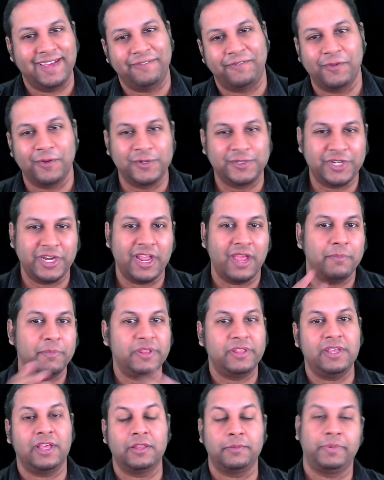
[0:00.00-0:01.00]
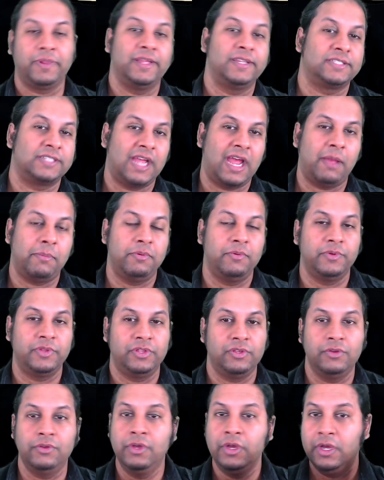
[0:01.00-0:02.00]
If your GM and the other players are happy with
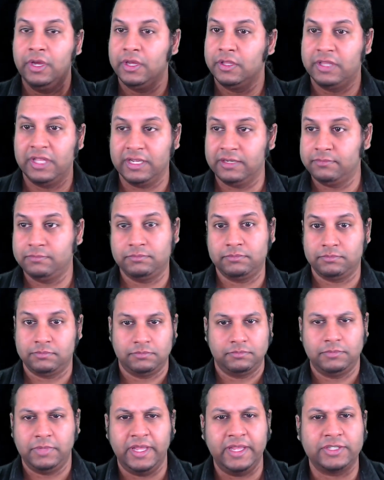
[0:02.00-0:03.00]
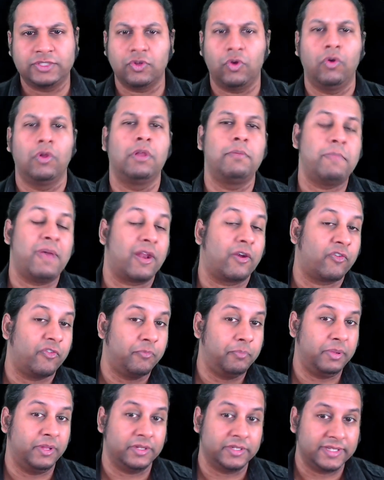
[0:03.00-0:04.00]
you, then it's all a matter
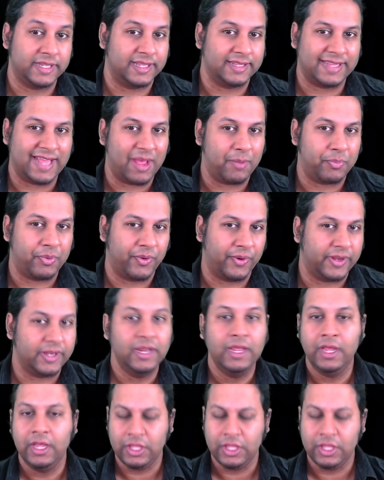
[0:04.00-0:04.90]
of building at that point.